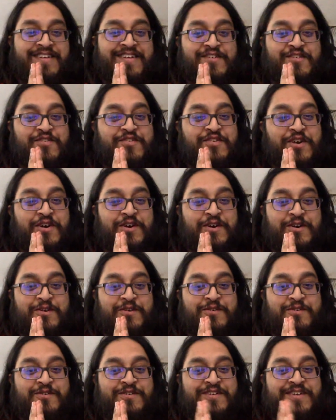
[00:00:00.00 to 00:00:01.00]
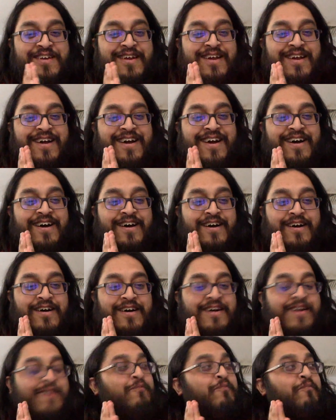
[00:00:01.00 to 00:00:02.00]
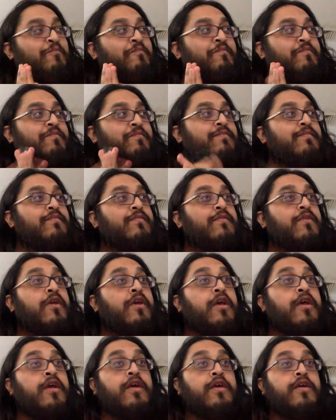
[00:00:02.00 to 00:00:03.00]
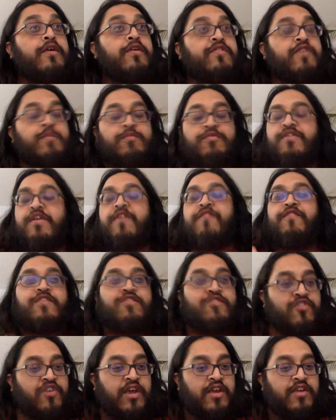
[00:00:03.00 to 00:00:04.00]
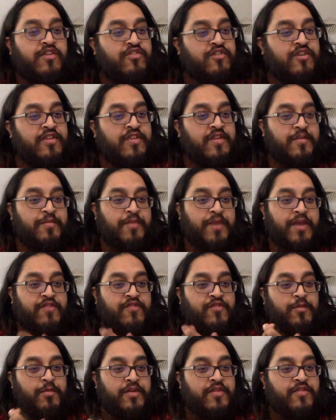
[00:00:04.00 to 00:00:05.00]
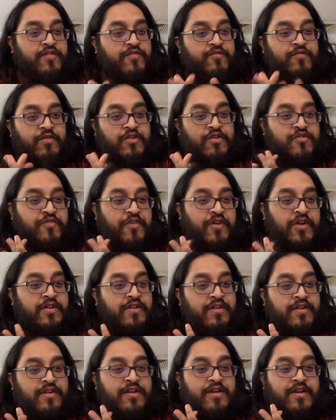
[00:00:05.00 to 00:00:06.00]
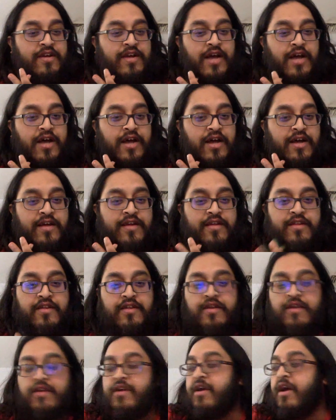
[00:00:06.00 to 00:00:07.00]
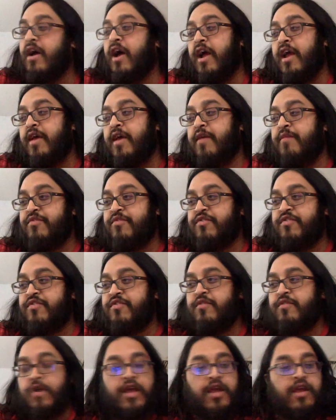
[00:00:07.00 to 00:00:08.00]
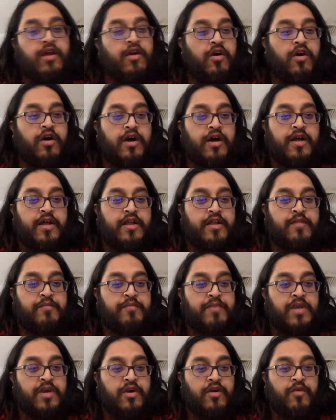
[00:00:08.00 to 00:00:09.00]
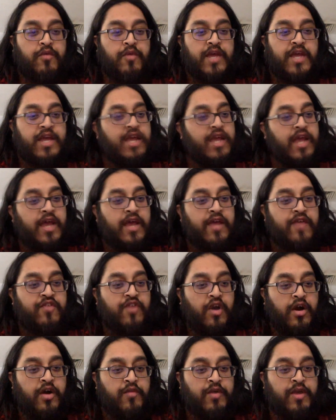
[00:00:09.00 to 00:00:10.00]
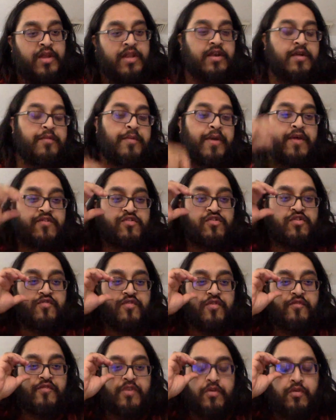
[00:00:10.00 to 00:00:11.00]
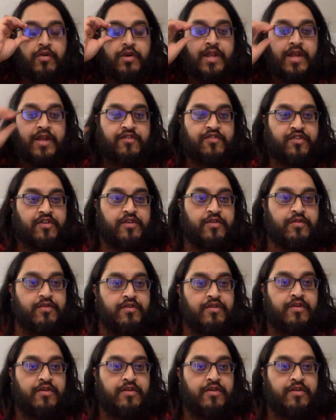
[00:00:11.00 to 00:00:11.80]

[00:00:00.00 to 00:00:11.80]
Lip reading: so um, some stuff has changed in the past few months. First of all, I am working on Mirrorway as our Wayland compositor for Fedora LXQt.